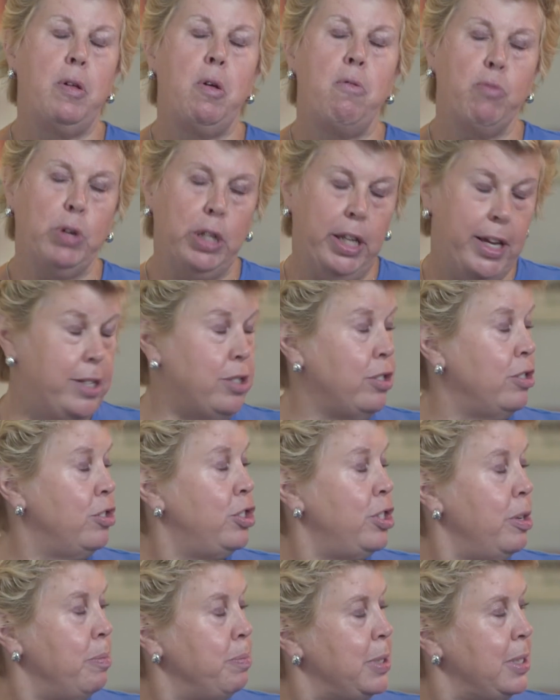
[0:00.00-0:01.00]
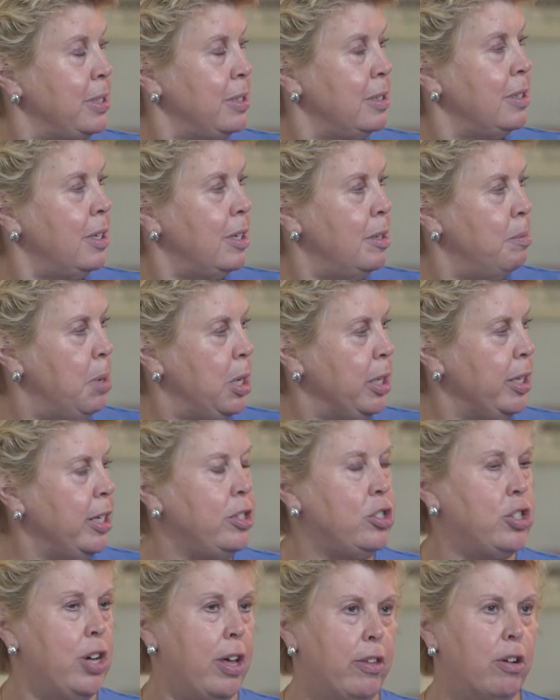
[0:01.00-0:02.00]
relationships among
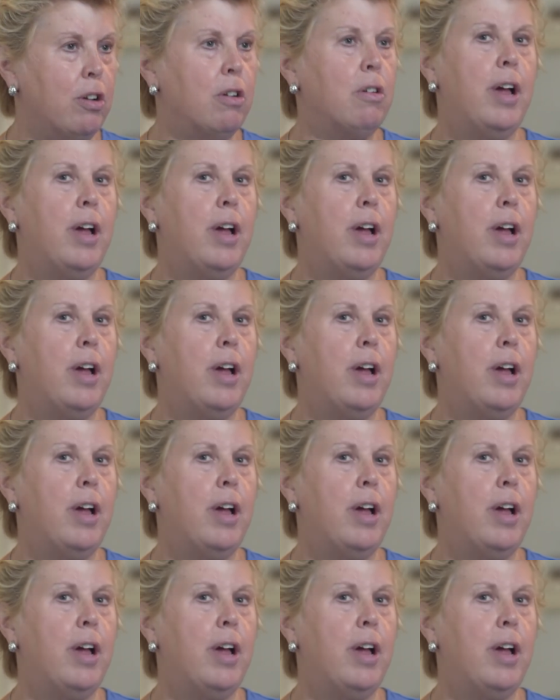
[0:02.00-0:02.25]
each other